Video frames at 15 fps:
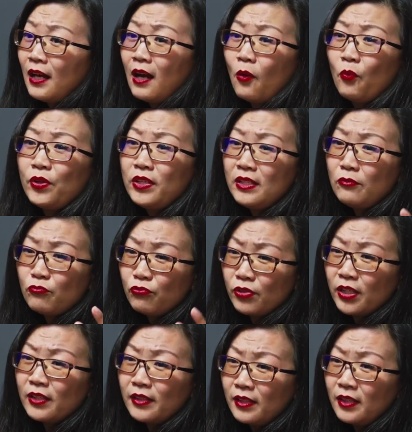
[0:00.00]
We
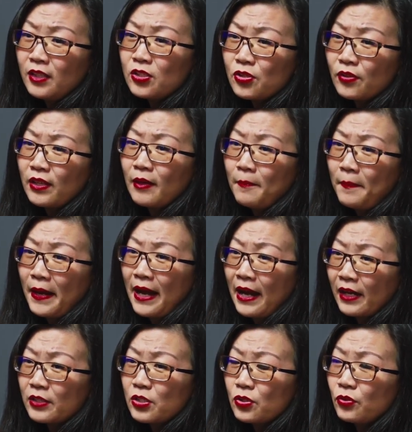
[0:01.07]
really need to get
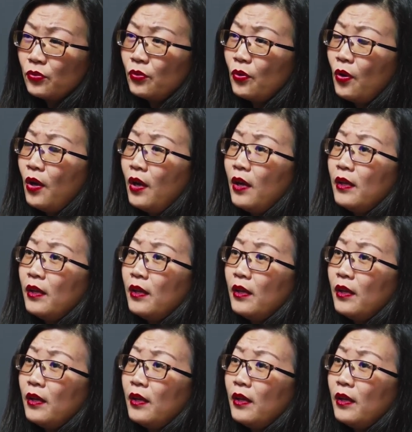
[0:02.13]
back to